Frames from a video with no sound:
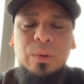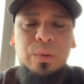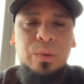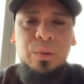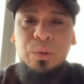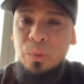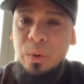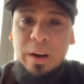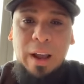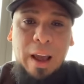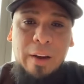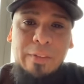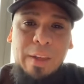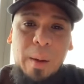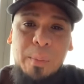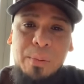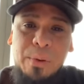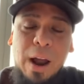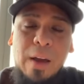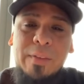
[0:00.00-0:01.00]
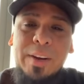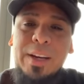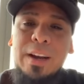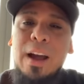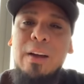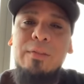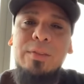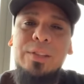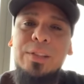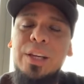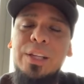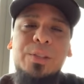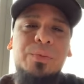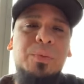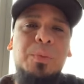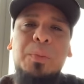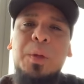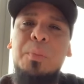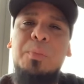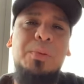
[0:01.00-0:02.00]
If you want to have that private conversation
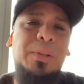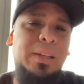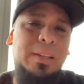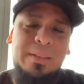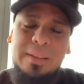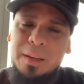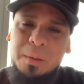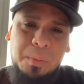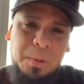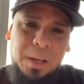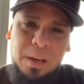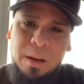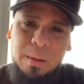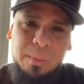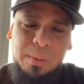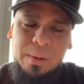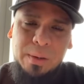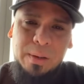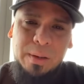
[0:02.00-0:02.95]
with me, please hit me up.